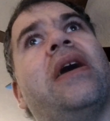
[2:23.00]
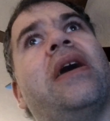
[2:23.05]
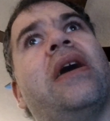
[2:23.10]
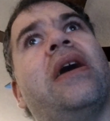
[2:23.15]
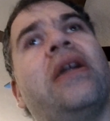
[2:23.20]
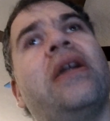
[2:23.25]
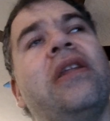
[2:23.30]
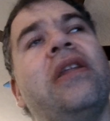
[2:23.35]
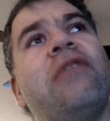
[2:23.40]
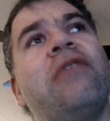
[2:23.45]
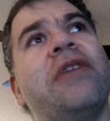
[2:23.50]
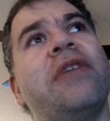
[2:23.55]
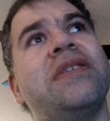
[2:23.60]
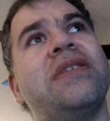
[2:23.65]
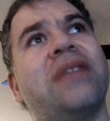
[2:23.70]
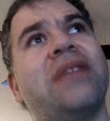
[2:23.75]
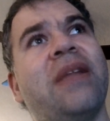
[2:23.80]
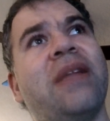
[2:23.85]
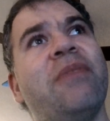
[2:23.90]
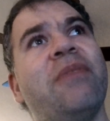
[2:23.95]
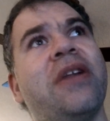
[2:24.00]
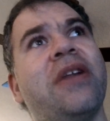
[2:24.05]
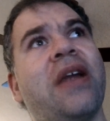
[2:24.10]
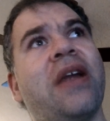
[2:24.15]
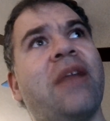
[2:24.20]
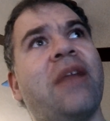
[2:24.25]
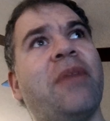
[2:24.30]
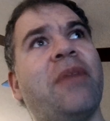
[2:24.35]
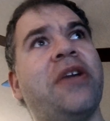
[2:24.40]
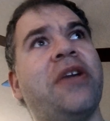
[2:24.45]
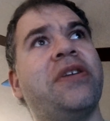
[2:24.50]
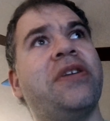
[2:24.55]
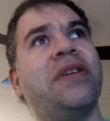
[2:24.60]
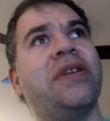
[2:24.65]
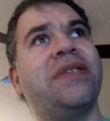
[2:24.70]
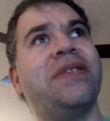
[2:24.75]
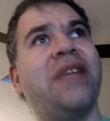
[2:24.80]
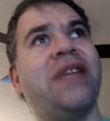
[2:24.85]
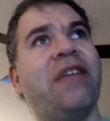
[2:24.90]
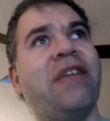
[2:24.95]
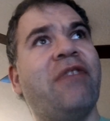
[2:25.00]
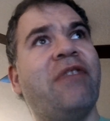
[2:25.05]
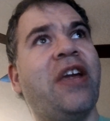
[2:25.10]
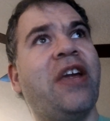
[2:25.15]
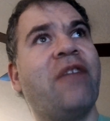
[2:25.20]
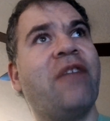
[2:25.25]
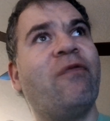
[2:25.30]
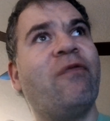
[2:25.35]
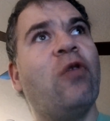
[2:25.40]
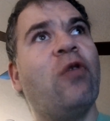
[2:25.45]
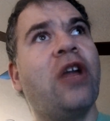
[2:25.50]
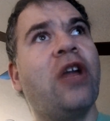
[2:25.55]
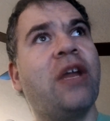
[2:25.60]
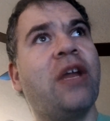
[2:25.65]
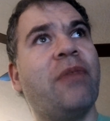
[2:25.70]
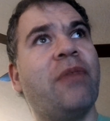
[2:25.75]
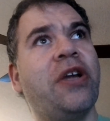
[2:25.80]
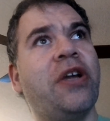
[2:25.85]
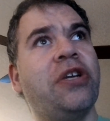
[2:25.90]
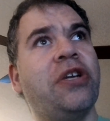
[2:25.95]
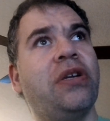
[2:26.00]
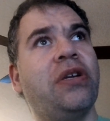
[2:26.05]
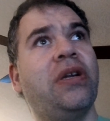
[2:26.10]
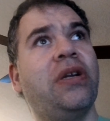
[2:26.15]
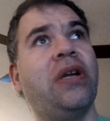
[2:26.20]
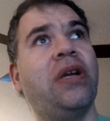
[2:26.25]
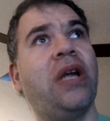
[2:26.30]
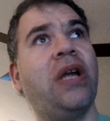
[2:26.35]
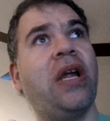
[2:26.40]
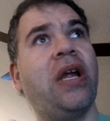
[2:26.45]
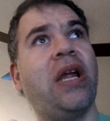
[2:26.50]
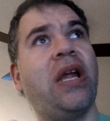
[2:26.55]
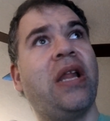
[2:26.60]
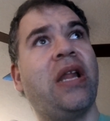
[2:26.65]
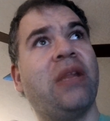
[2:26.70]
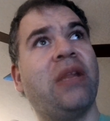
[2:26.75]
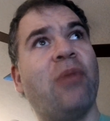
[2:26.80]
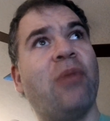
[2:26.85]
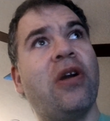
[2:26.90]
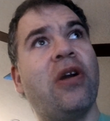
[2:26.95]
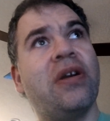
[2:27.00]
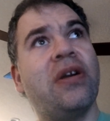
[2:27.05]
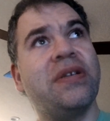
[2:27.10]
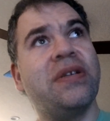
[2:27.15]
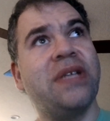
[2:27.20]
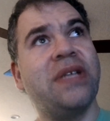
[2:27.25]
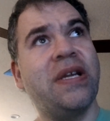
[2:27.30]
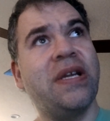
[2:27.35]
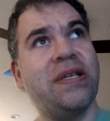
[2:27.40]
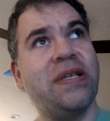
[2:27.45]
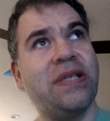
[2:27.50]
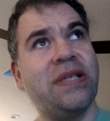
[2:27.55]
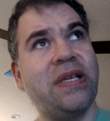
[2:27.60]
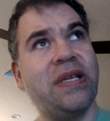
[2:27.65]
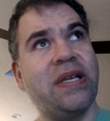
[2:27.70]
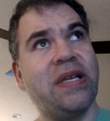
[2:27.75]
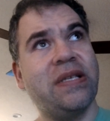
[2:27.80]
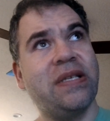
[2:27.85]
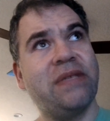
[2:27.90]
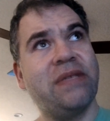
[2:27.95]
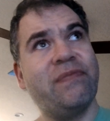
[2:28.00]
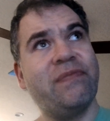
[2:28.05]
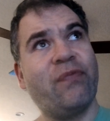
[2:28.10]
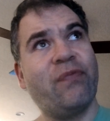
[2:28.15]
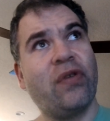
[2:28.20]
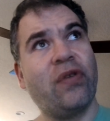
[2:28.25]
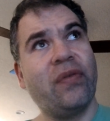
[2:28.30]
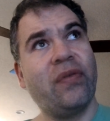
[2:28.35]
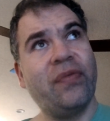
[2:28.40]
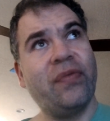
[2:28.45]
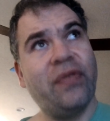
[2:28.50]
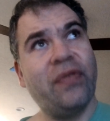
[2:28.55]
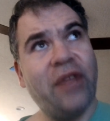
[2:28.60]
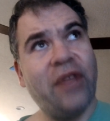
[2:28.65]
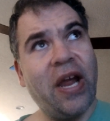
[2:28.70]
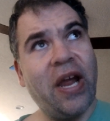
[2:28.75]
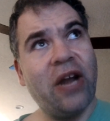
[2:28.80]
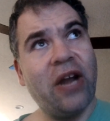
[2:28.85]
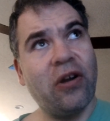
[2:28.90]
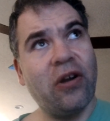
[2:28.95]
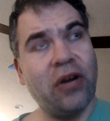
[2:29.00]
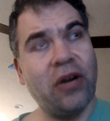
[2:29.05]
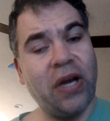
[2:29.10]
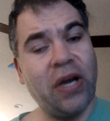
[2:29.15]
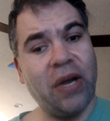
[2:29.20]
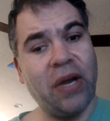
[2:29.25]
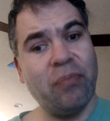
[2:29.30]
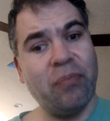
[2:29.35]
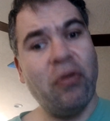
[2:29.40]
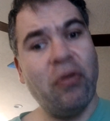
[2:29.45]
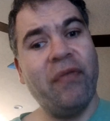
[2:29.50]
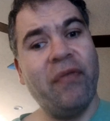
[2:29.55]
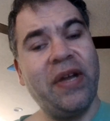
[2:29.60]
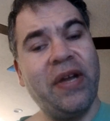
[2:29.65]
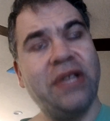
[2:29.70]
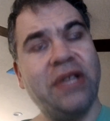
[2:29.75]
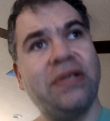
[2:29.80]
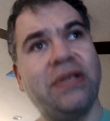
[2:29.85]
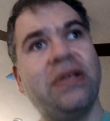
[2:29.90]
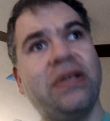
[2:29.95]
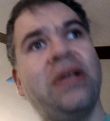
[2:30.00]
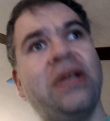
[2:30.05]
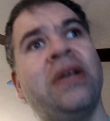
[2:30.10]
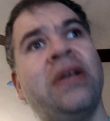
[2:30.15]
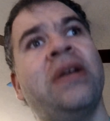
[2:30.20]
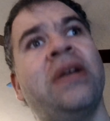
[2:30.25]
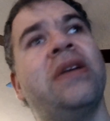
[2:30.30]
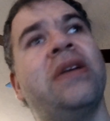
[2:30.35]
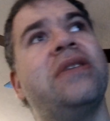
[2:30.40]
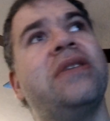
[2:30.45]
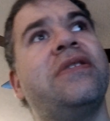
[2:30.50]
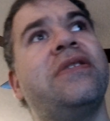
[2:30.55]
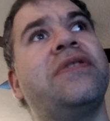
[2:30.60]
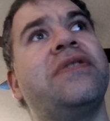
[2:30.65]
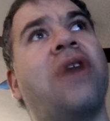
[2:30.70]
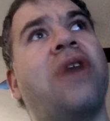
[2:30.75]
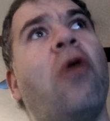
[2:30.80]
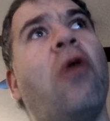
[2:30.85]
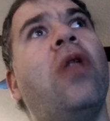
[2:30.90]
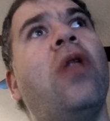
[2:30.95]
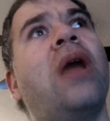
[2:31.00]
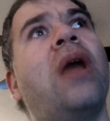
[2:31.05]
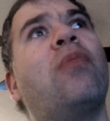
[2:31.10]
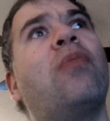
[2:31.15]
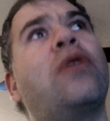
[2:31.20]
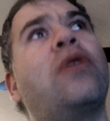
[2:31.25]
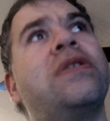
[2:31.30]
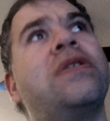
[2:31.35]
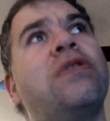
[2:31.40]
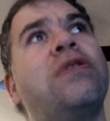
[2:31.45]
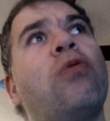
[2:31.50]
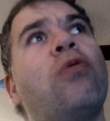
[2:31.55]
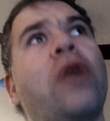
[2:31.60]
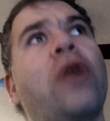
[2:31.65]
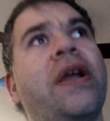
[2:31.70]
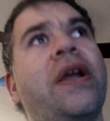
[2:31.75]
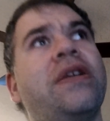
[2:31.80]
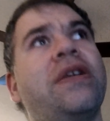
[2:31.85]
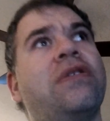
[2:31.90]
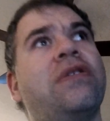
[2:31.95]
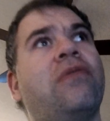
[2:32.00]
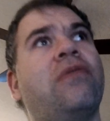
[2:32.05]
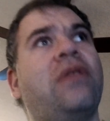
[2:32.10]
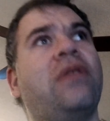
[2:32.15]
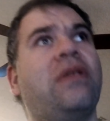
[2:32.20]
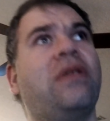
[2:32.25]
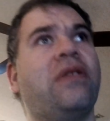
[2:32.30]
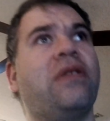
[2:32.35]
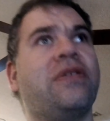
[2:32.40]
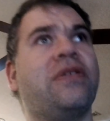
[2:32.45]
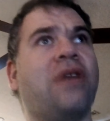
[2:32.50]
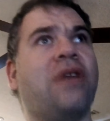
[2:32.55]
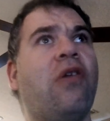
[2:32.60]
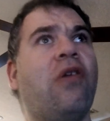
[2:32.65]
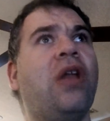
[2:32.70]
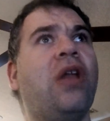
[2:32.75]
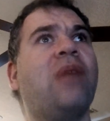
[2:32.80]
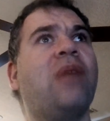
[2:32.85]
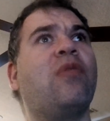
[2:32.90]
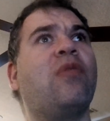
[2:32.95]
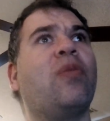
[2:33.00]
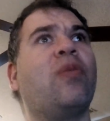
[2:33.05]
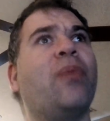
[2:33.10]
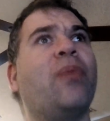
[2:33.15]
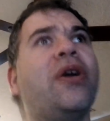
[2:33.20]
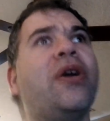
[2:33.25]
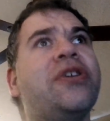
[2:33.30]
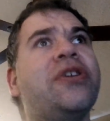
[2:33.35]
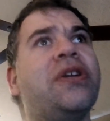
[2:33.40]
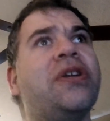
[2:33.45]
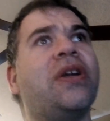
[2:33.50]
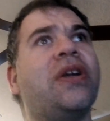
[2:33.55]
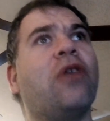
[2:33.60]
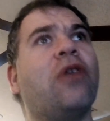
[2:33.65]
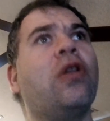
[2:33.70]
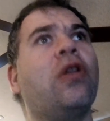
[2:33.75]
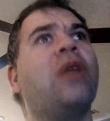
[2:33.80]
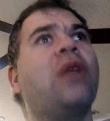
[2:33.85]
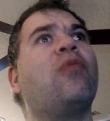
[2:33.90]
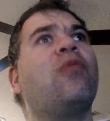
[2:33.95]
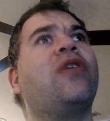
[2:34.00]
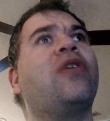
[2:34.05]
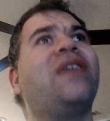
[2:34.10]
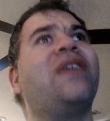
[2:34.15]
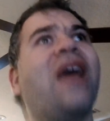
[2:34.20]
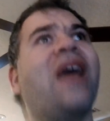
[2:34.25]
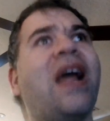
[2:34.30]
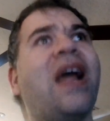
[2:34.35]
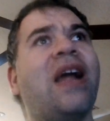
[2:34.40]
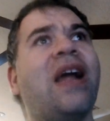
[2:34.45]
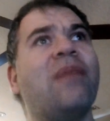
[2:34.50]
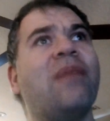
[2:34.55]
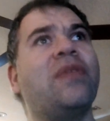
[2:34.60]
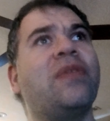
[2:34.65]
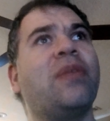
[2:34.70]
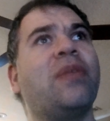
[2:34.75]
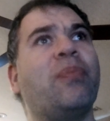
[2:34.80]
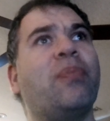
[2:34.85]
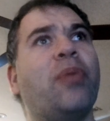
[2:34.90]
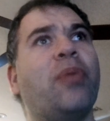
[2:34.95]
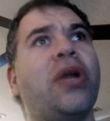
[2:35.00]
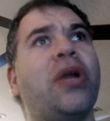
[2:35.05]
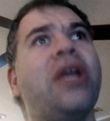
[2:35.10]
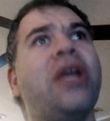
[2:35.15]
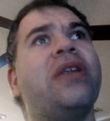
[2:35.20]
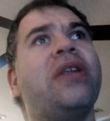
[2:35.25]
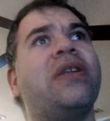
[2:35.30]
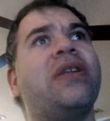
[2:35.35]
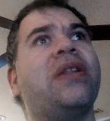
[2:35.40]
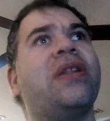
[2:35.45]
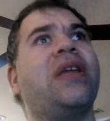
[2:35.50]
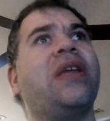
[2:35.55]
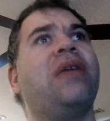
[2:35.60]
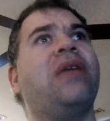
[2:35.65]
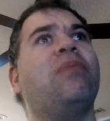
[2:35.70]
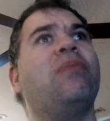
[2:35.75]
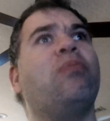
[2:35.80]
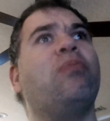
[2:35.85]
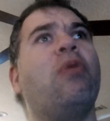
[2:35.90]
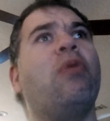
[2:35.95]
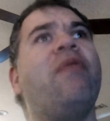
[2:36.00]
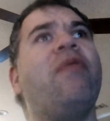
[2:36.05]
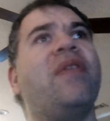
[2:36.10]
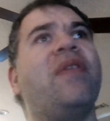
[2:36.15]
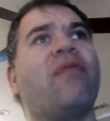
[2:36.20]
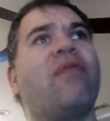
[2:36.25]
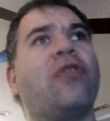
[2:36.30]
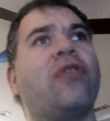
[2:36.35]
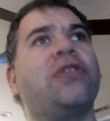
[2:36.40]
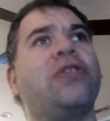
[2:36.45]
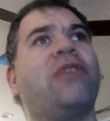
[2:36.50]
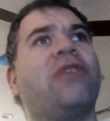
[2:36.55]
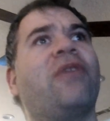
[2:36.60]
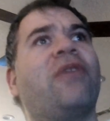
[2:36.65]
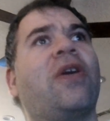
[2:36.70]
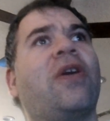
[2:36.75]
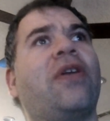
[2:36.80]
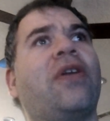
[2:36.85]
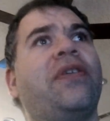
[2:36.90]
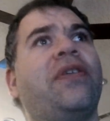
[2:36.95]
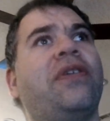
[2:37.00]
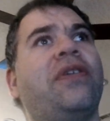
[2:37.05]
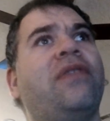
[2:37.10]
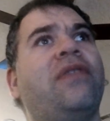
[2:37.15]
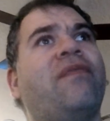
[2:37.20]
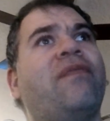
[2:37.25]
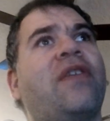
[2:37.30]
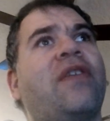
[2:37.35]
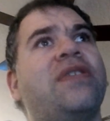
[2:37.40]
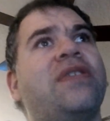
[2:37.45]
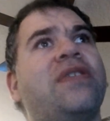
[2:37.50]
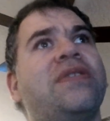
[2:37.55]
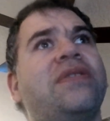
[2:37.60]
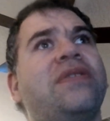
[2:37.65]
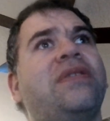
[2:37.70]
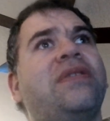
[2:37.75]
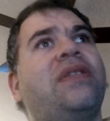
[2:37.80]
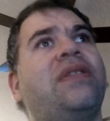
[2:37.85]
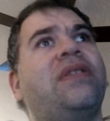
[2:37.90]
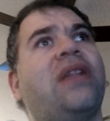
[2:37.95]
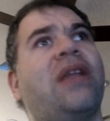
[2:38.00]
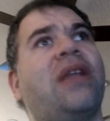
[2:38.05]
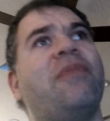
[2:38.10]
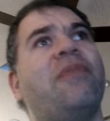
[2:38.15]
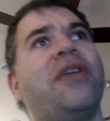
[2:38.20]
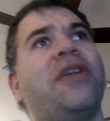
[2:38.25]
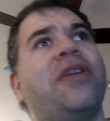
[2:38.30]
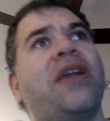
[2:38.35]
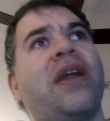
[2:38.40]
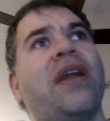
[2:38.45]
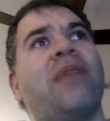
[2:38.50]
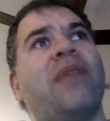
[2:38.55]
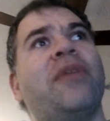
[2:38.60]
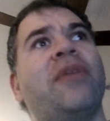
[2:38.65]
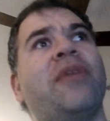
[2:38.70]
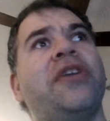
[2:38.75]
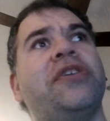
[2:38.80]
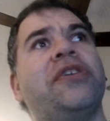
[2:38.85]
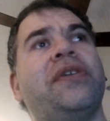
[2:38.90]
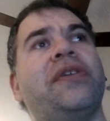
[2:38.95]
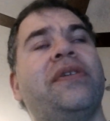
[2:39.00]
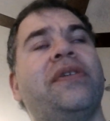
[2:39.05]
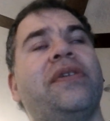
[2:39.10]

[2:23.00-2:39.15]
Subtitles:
Another reason limited animation is TV and full animation in the modern sense is for theater and movies. So there's a whole lot more story, so there's a whole lot more budget and a whole lot more time to put into the movie version of a cartoon versus the limited animation.